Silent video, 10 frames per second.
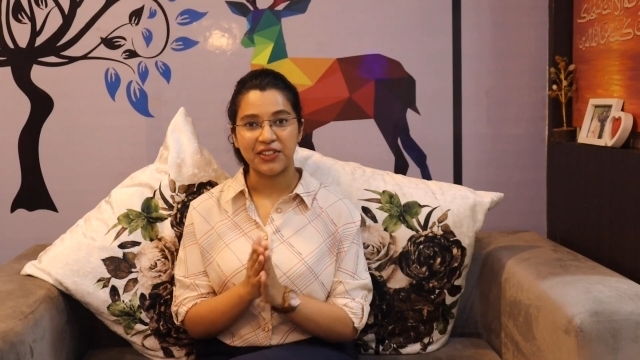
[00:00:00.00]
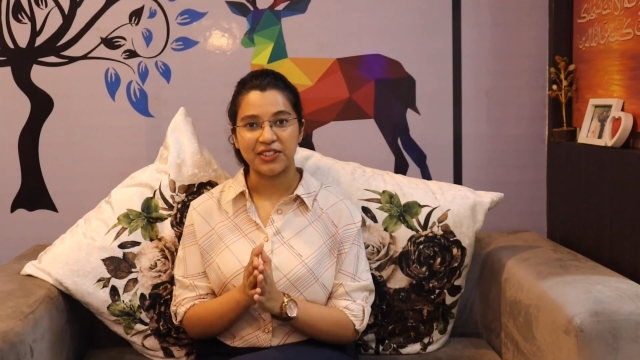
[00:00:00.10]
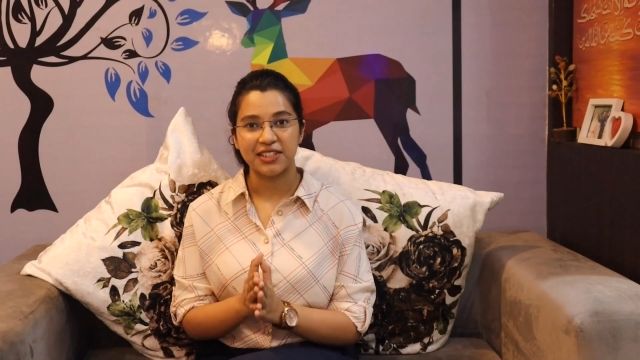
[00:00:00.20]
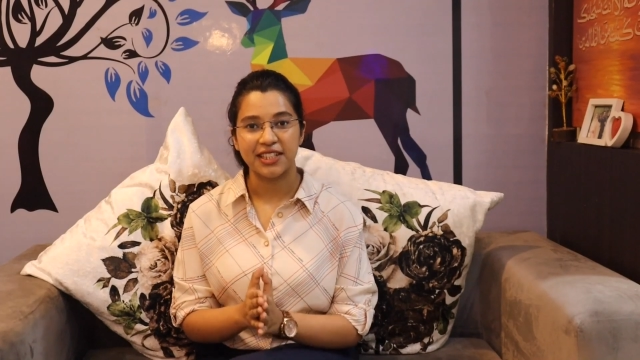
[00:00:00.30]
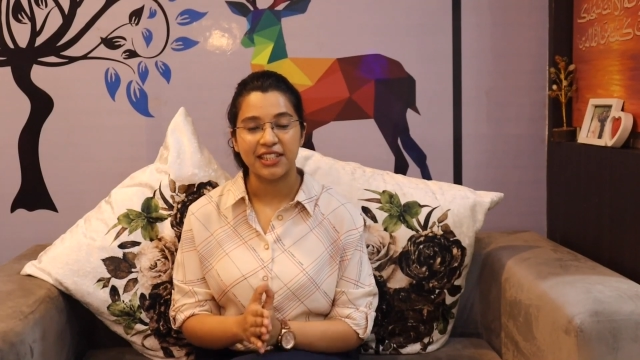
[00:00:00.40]

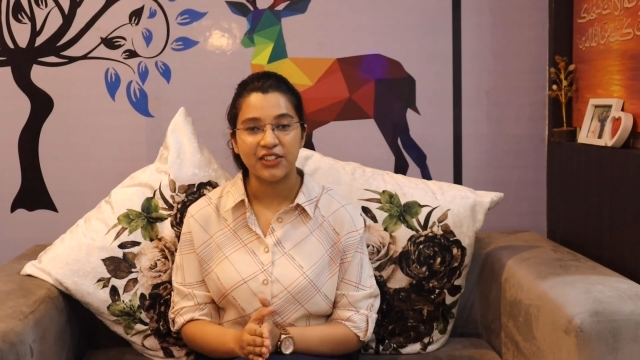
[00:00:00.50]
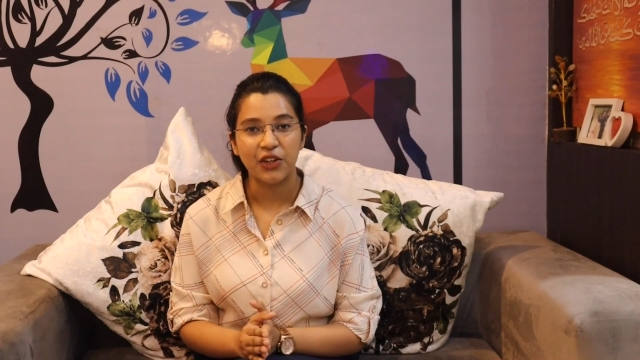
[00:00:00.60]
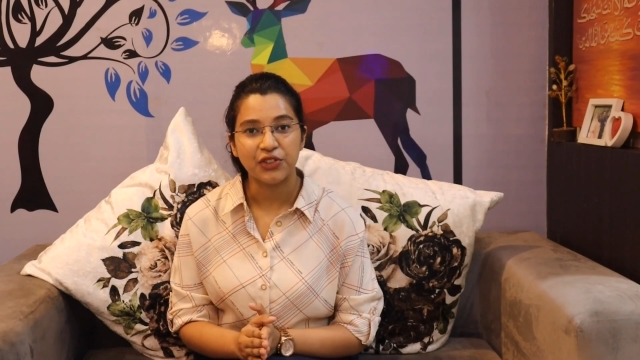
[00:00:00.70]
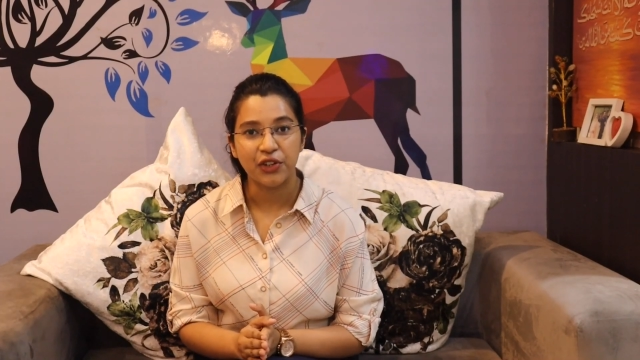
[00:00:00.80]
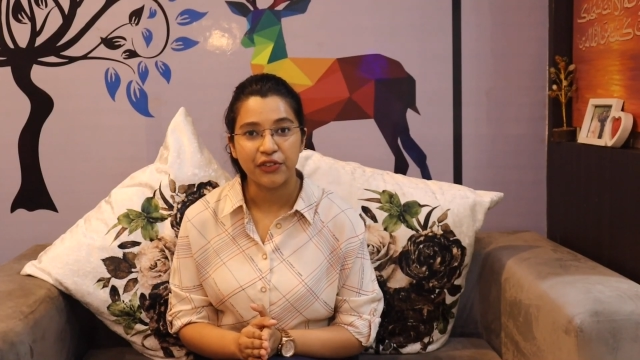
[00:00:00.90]
causes any
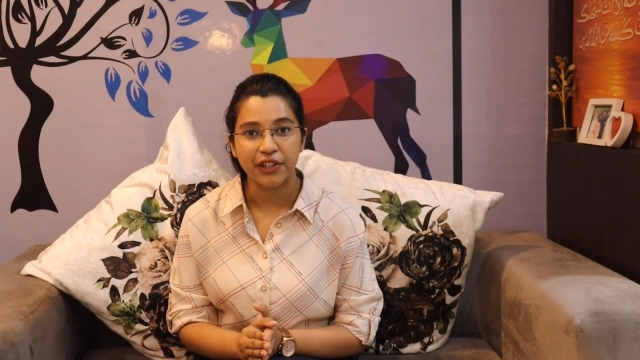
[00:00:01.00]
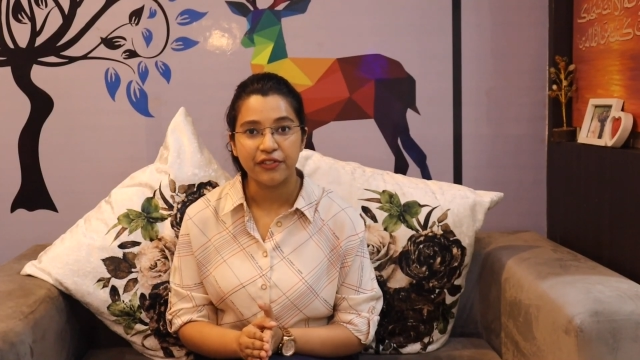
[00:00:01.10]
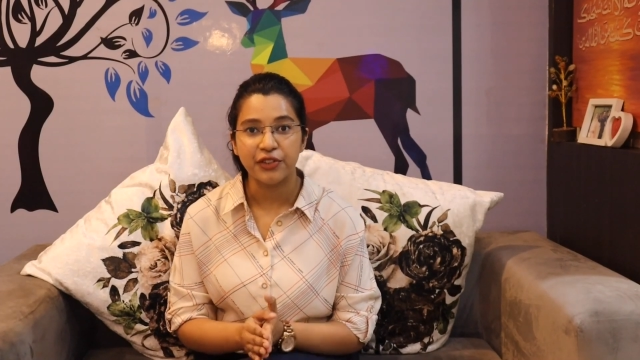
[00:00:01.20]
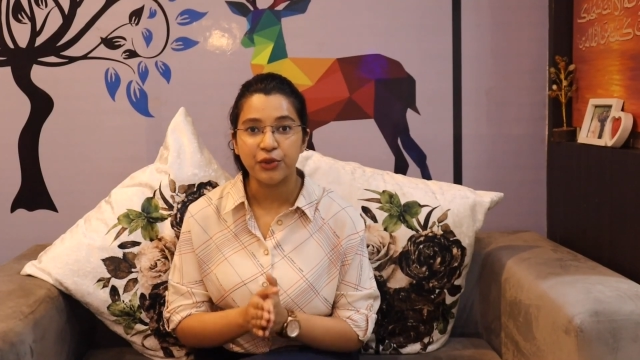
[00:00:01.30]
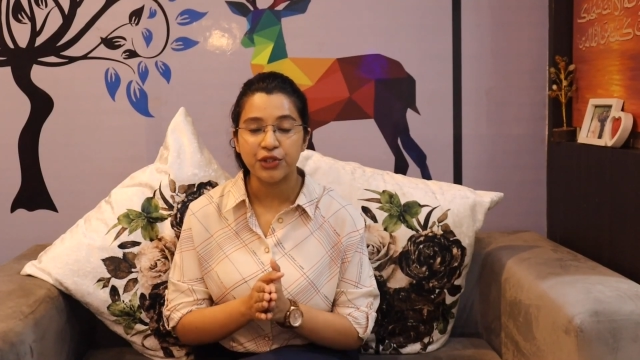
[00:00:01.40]
sort of
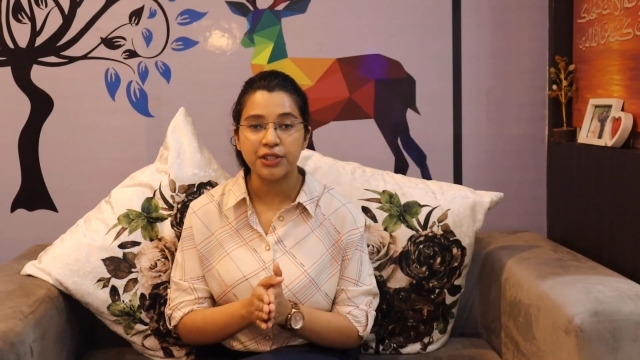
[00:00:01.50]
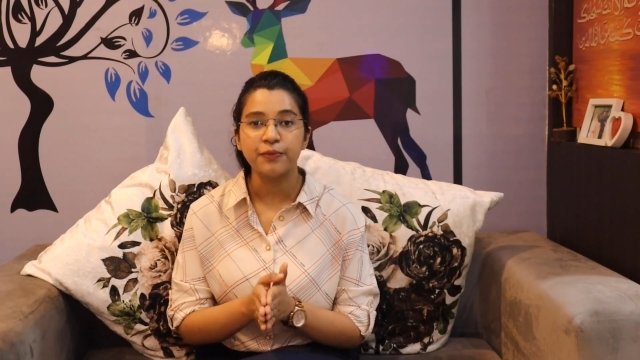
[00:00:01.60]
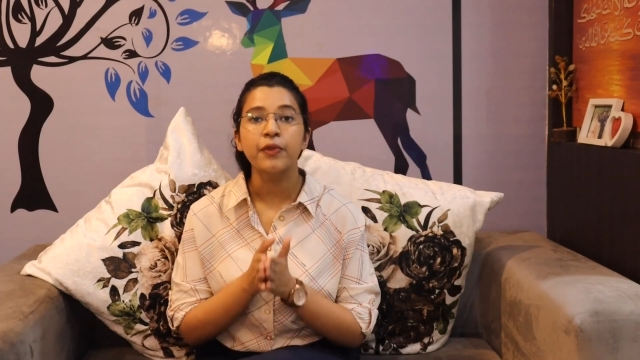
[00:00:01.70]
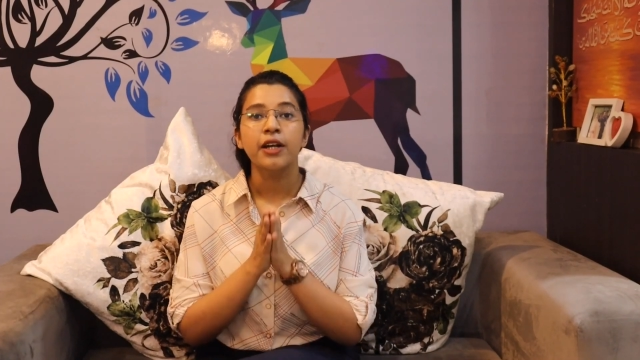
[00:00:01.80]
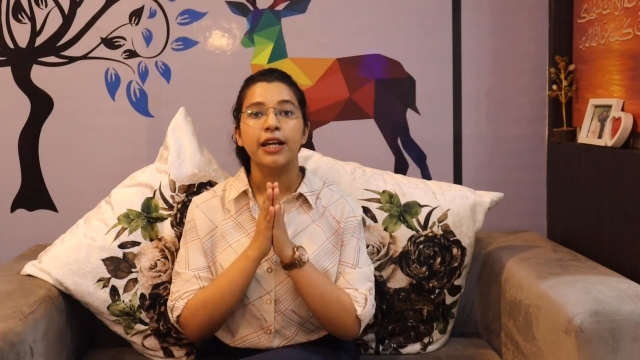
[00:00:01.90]

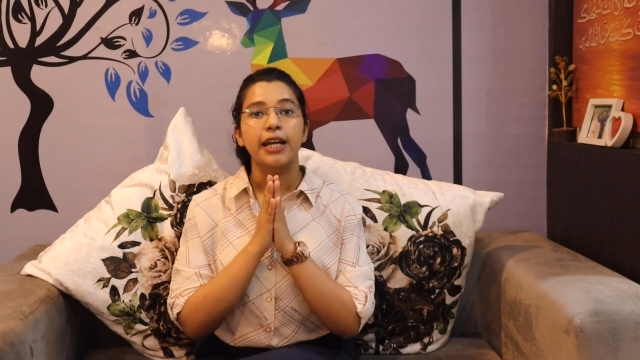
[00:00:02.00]
confusion.